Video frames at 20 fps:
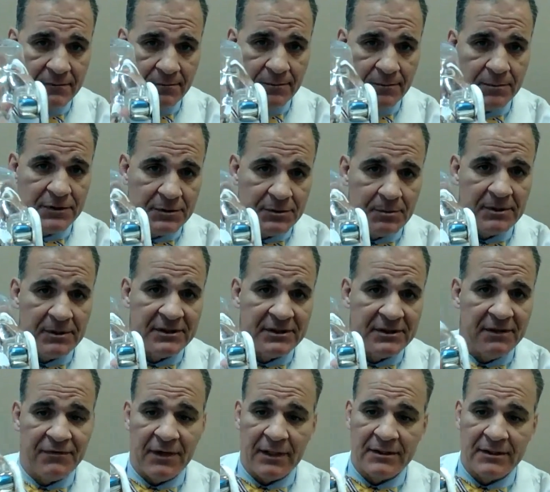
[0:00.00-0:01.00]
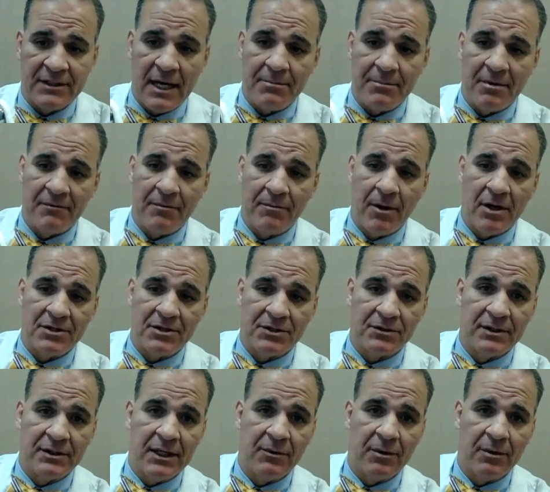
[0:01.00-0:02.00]
specific type of partial
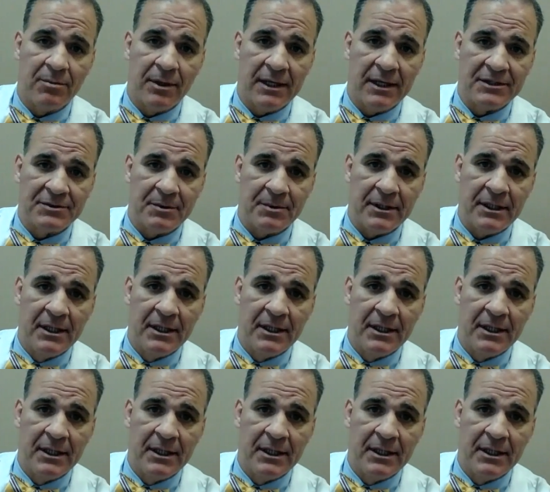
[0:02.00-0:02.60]
knee replacement.